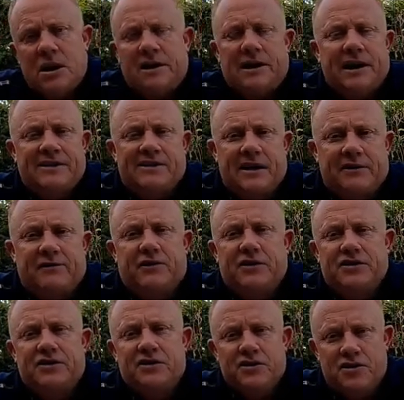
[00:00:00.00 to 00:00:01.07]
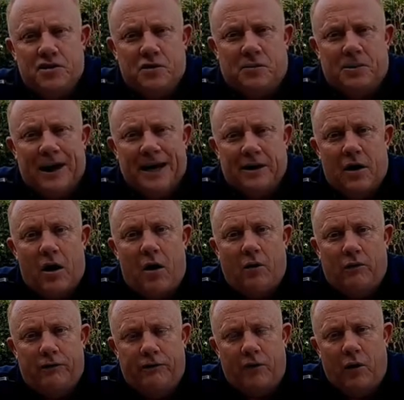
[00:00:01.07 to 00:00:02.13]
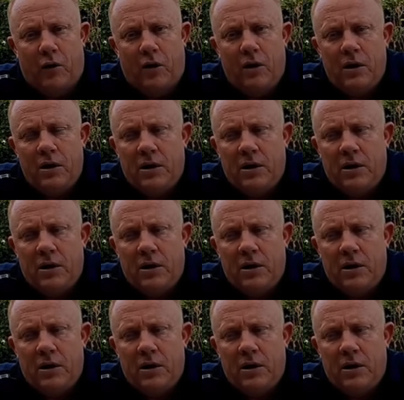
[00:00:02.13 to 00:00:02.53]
and let's say, for instance, you're playing hole four,